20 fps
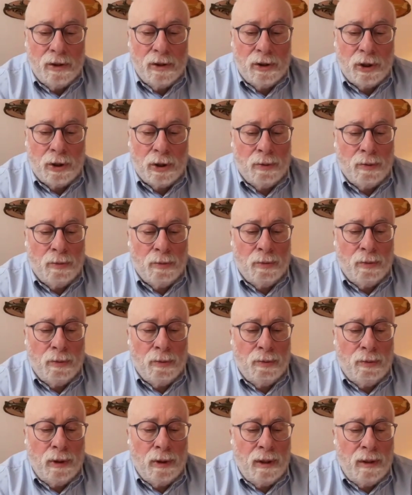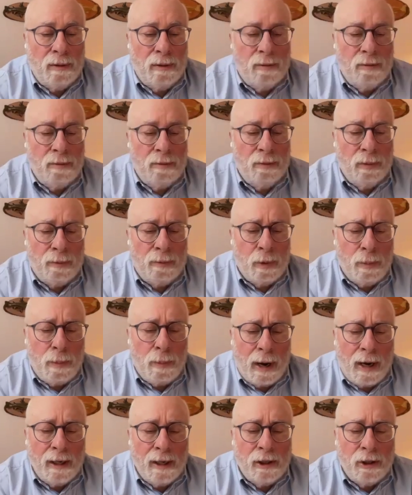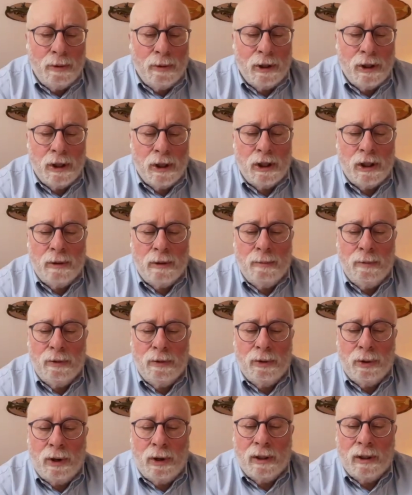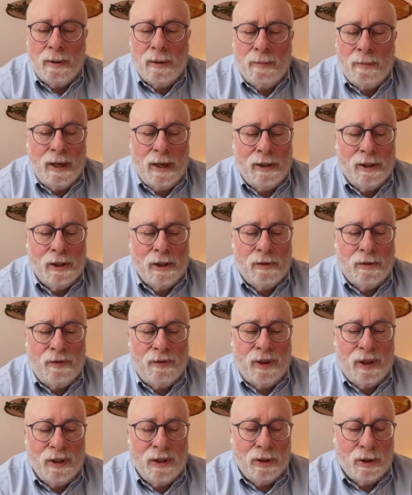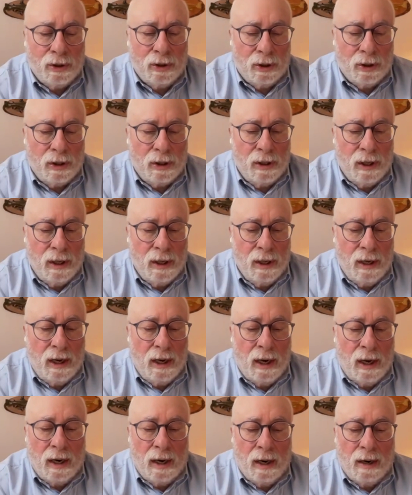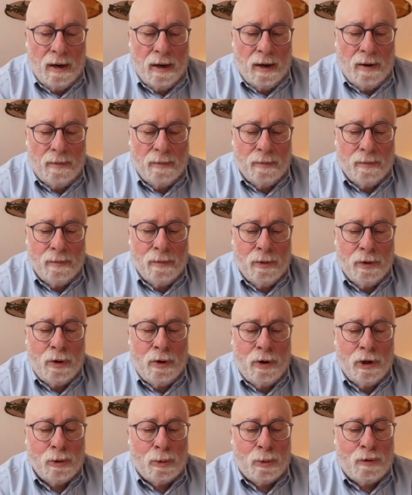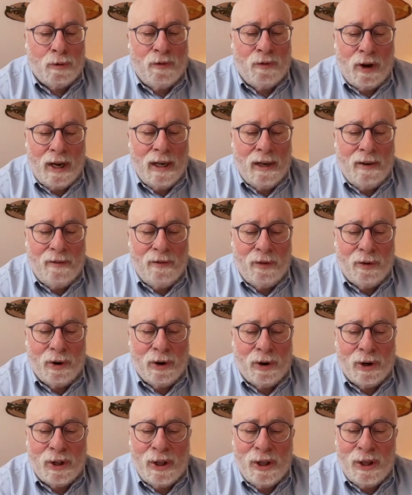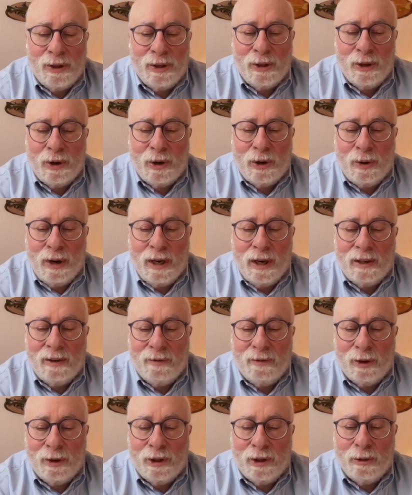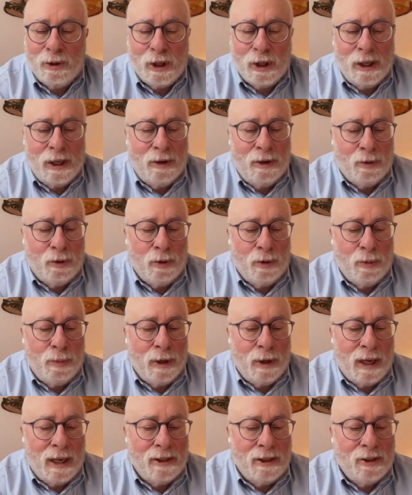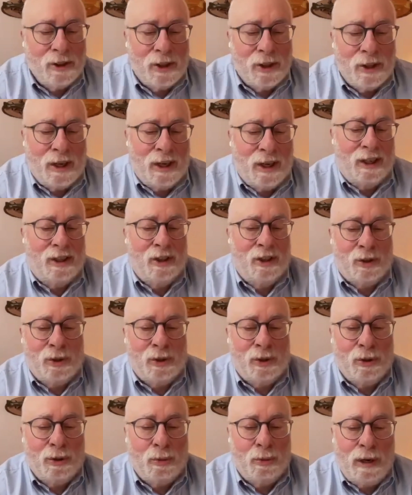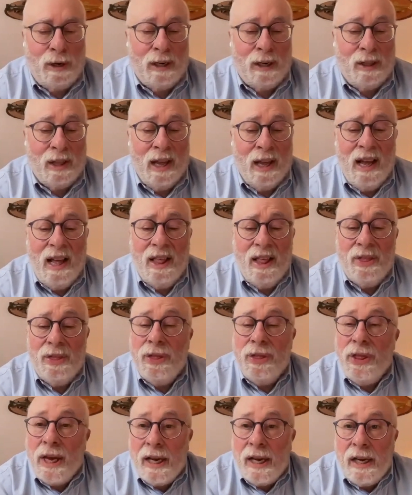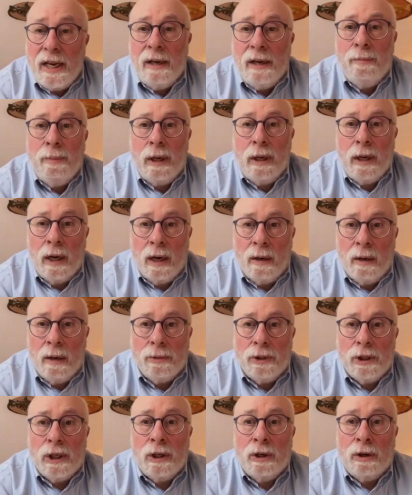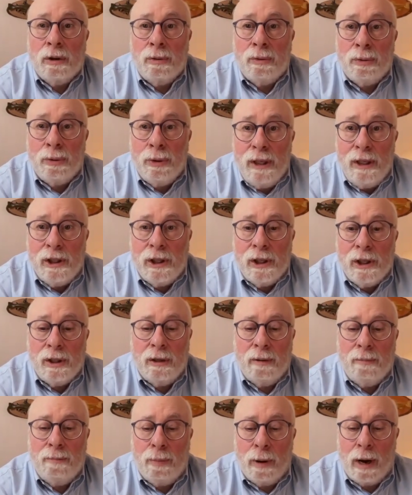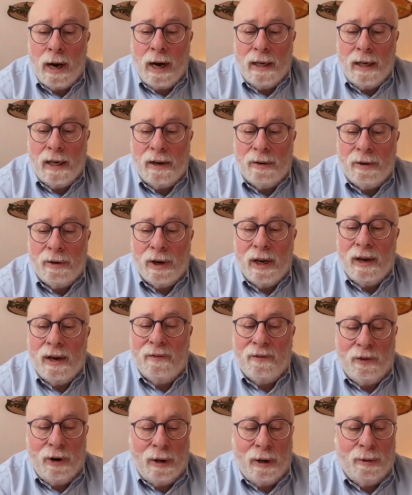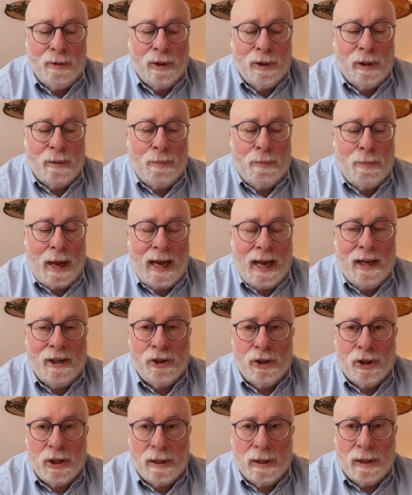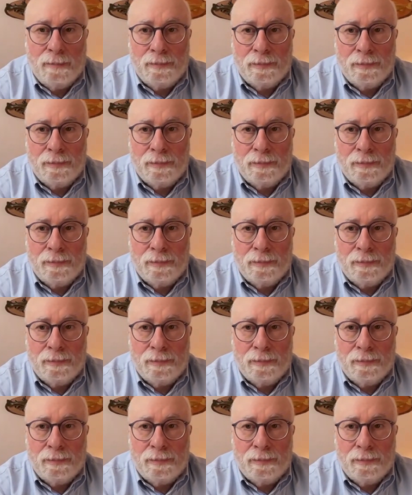So when we buy into a system of thought that makes us feel good, because we're fighting for our clearly correct and virtuous in-group against an external threat, thinking becomes increasingly binary and frequently passionate.